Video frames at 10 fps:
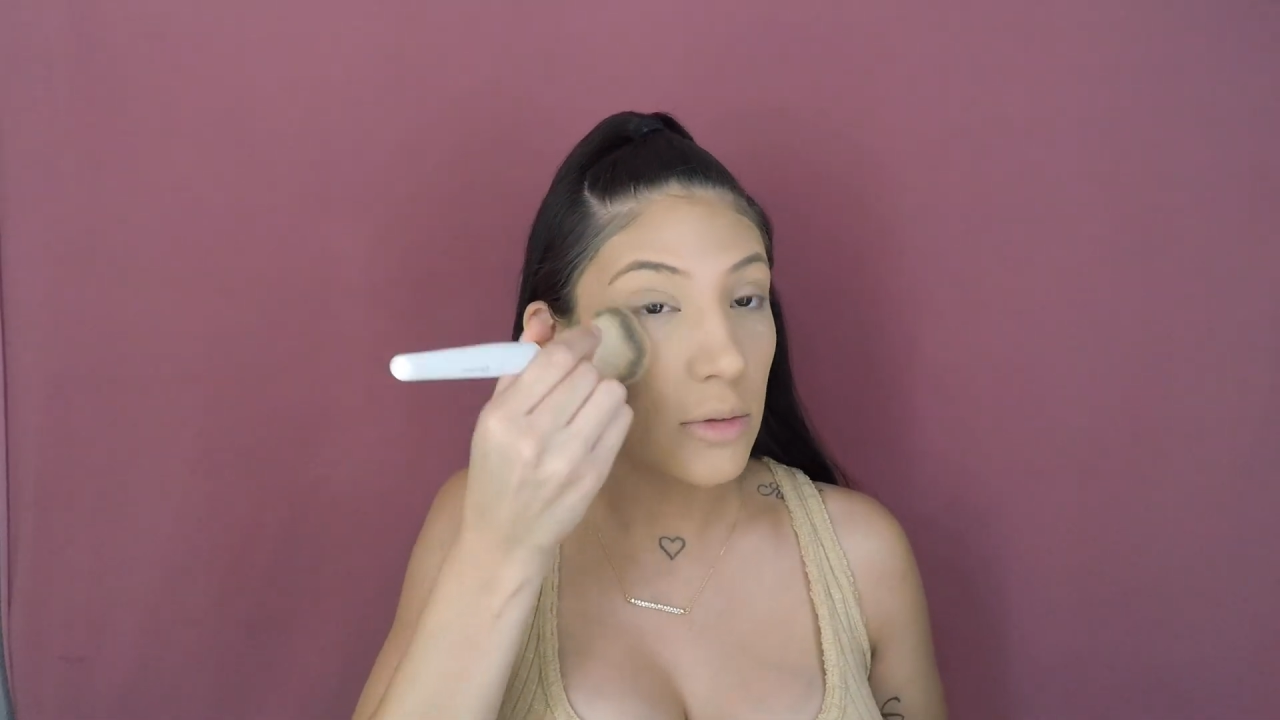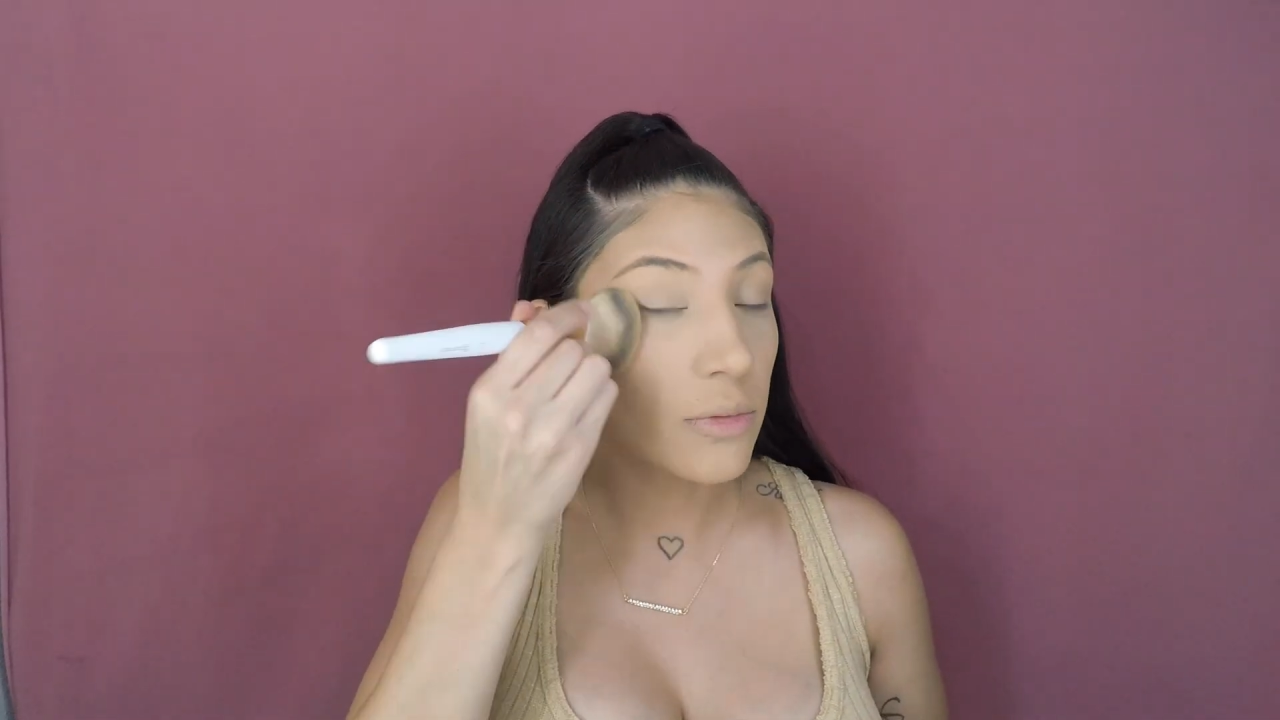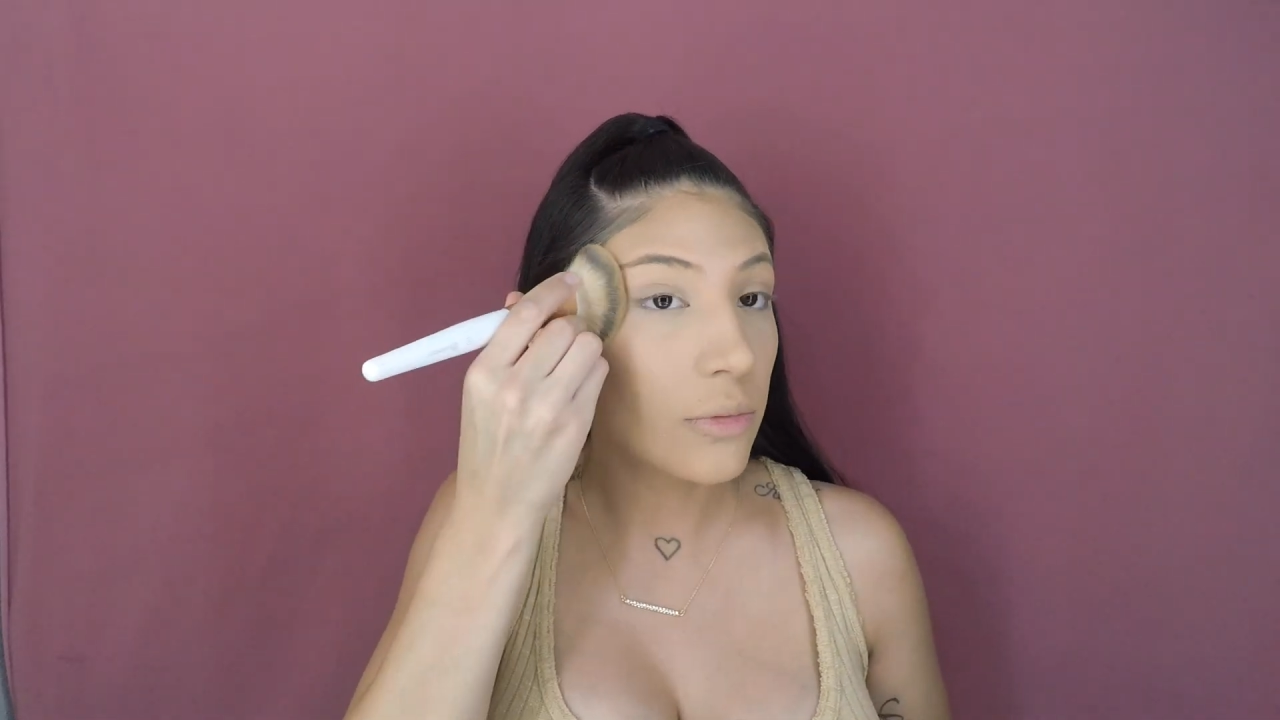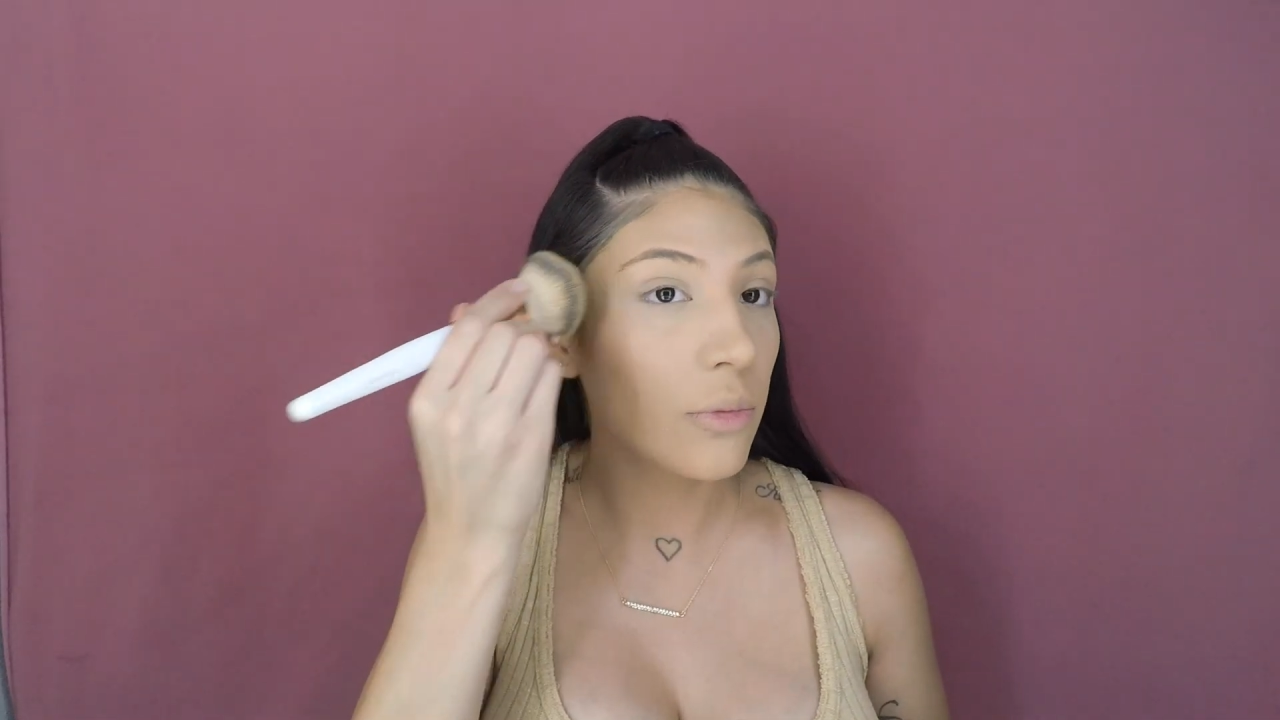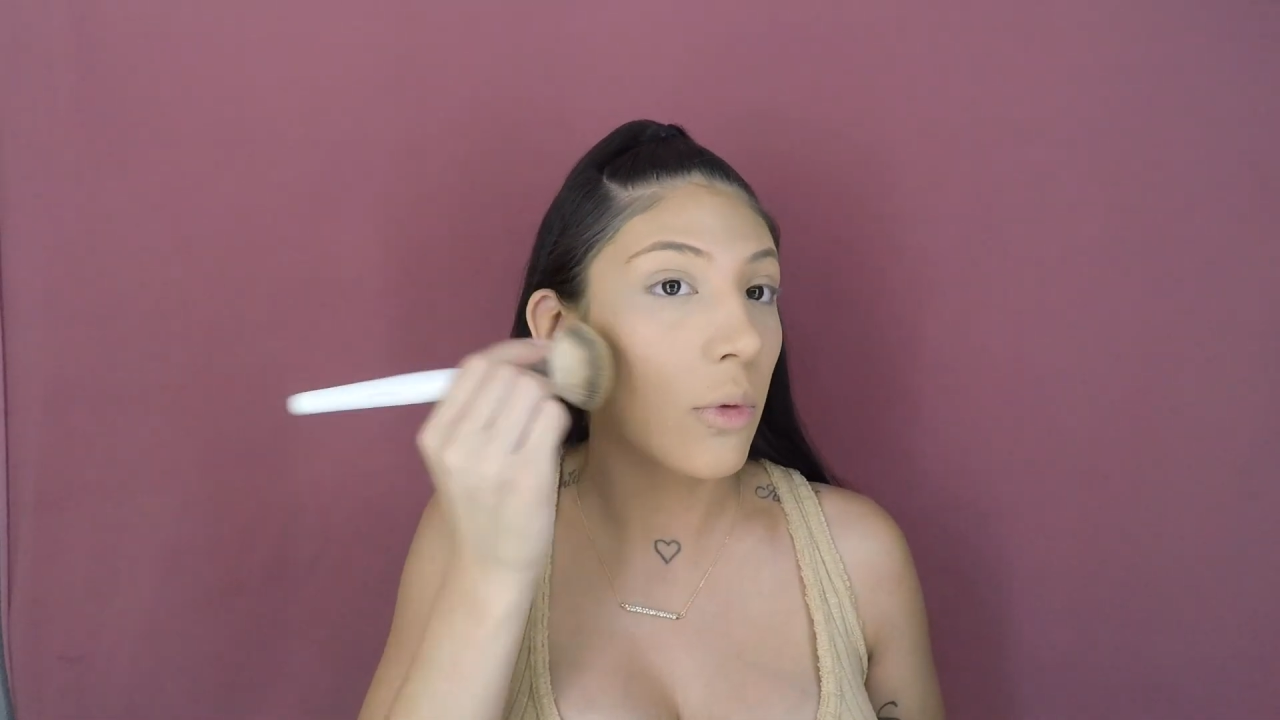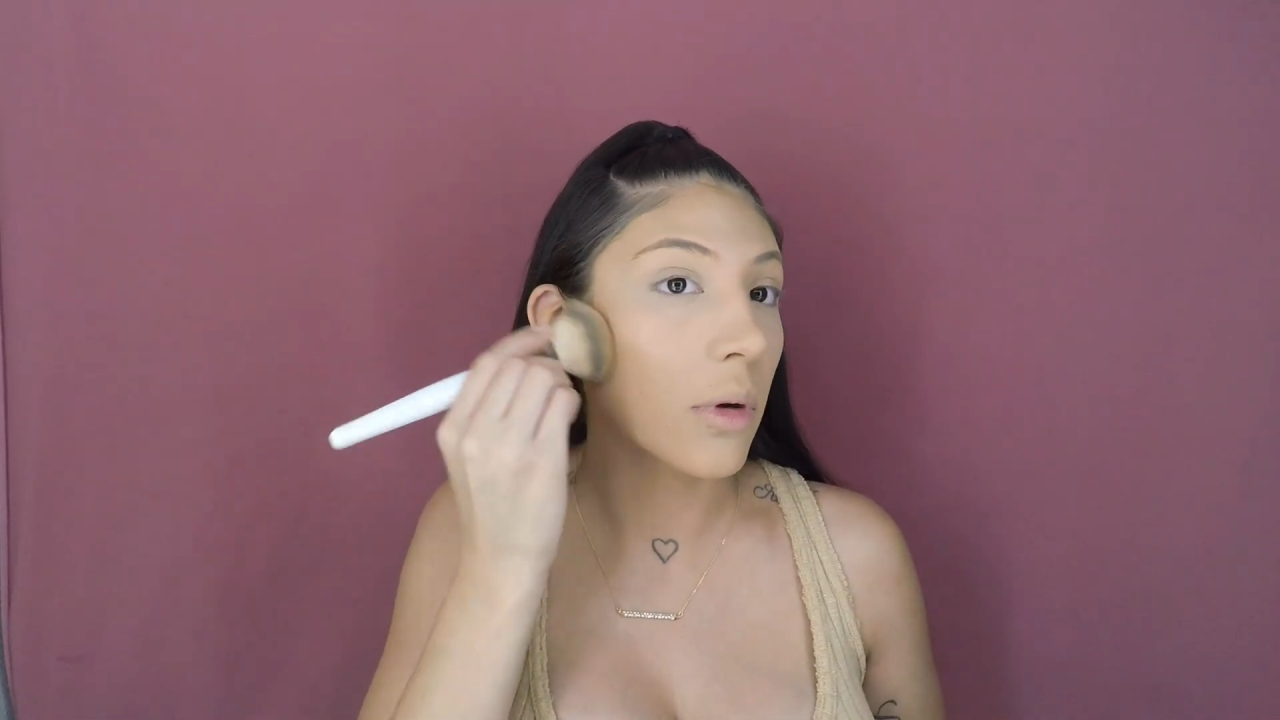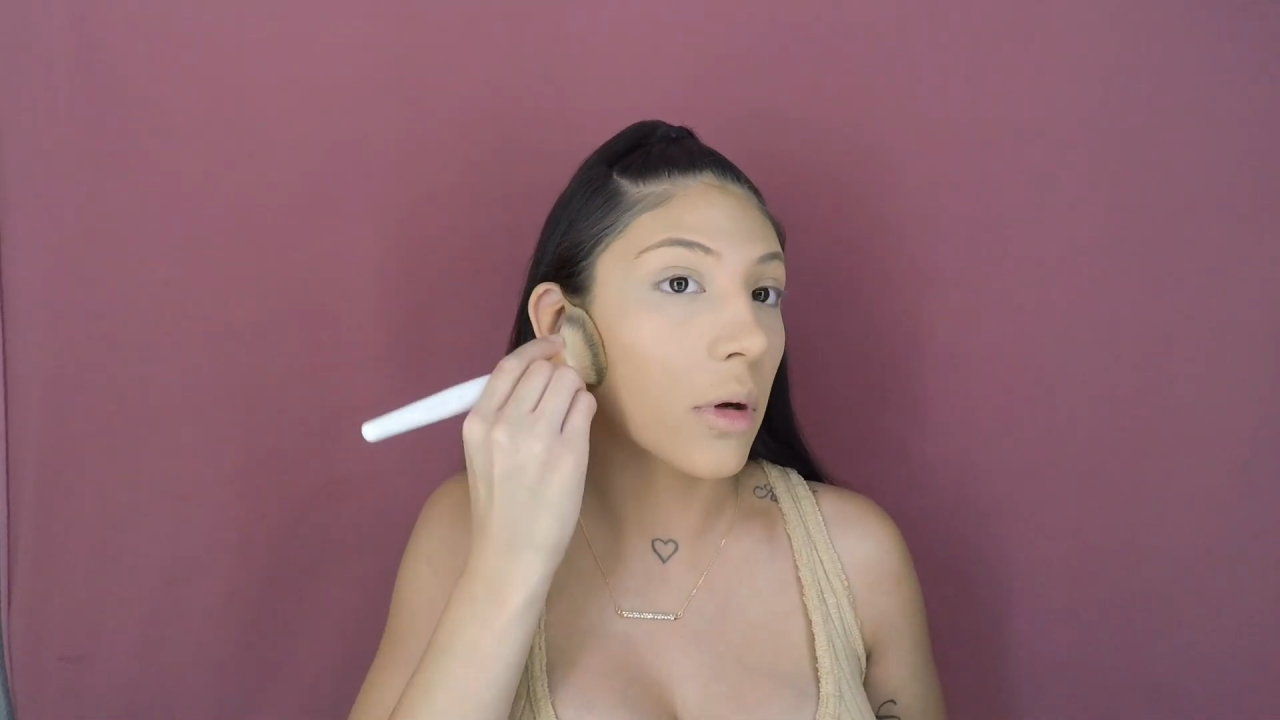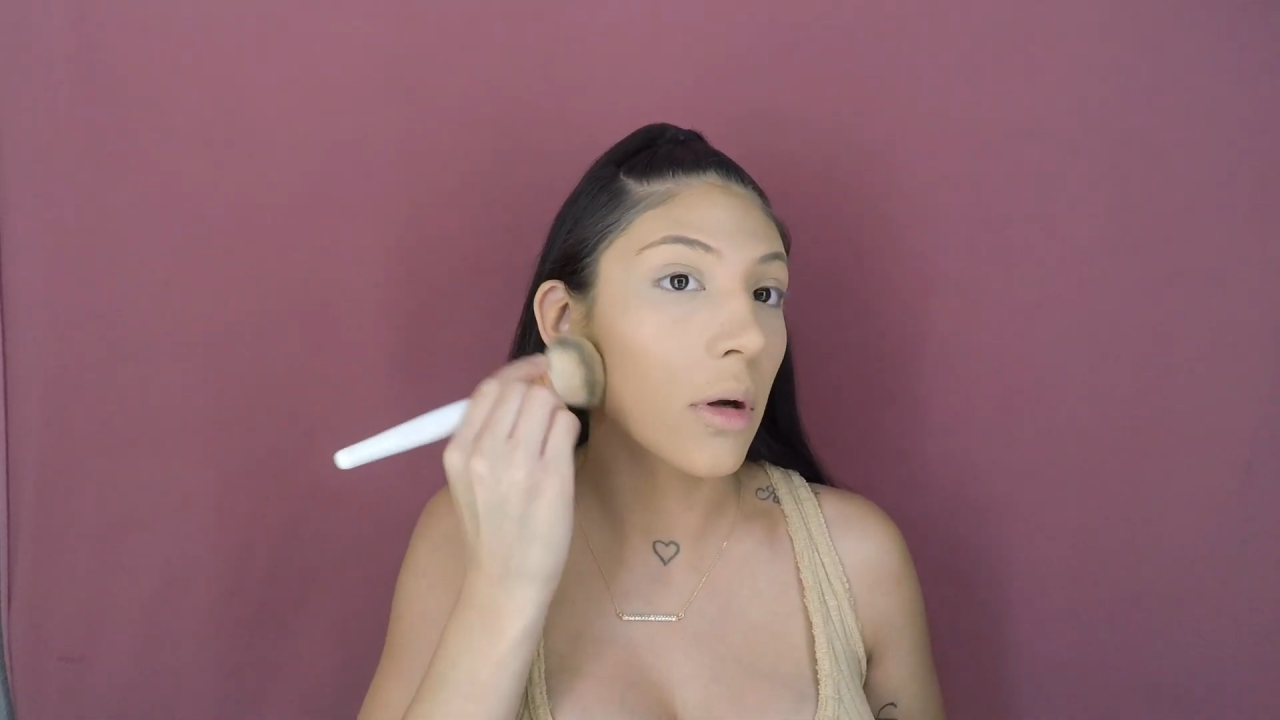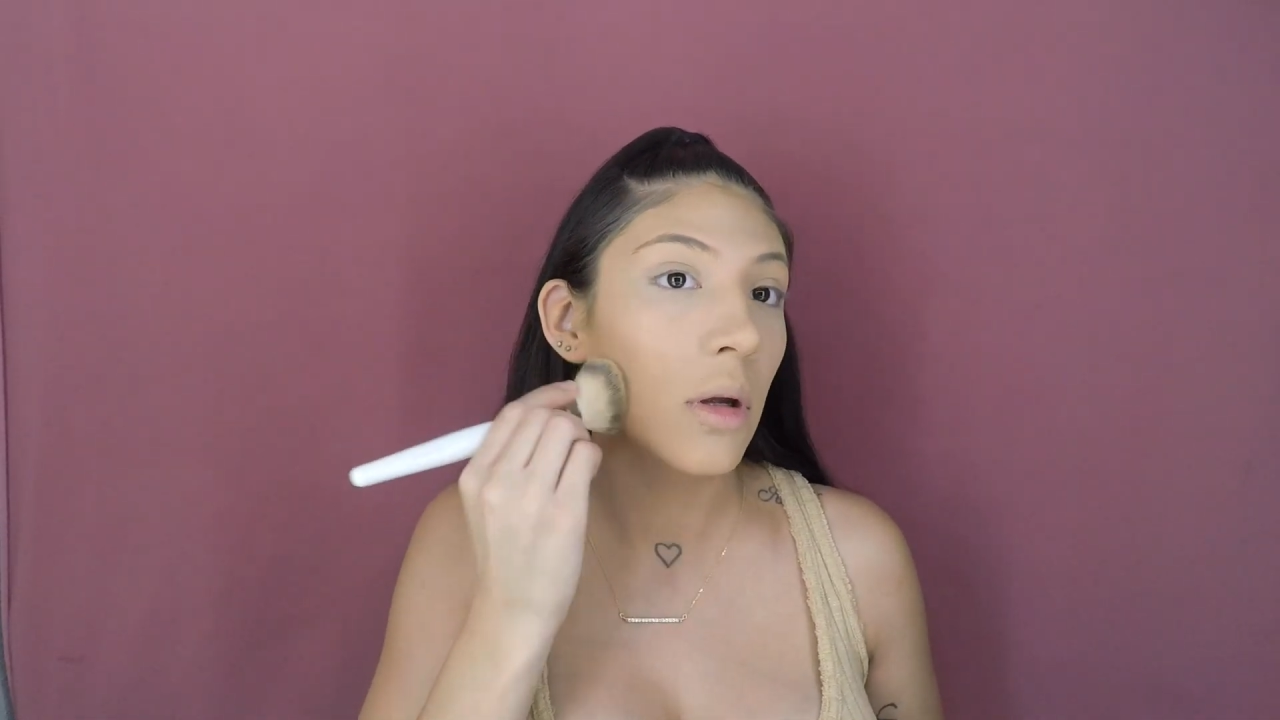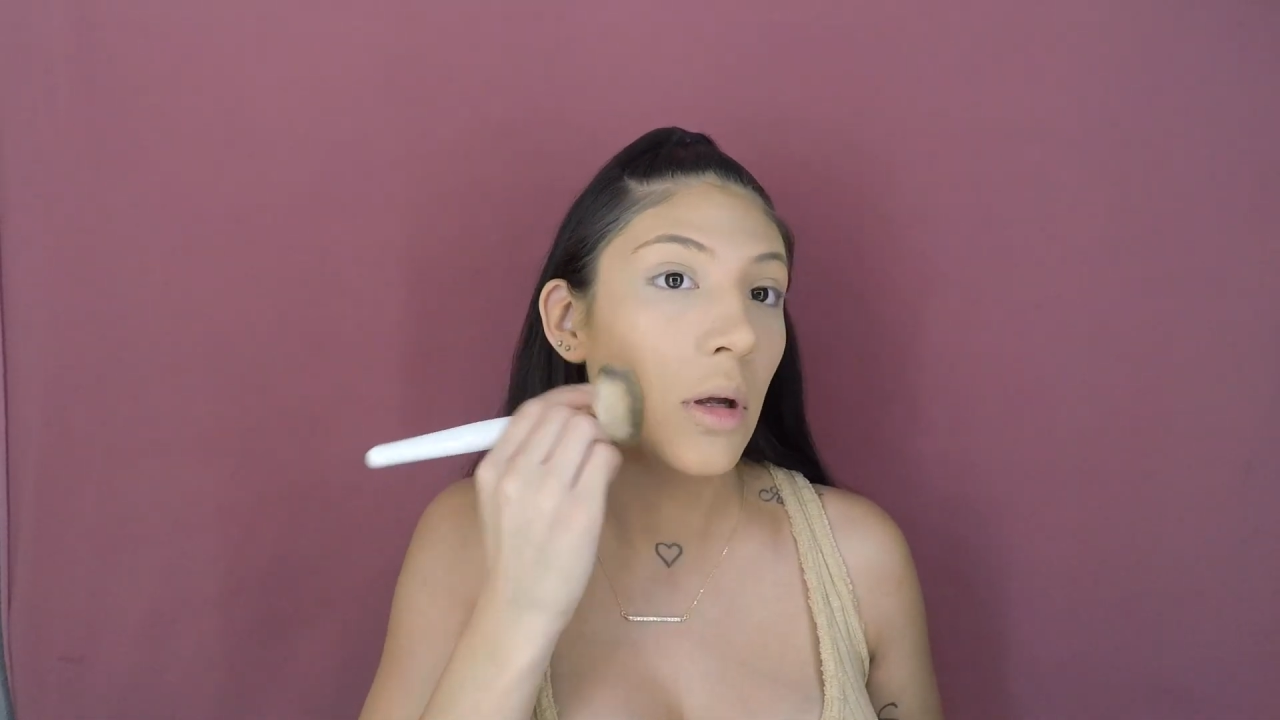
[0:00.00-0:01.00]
for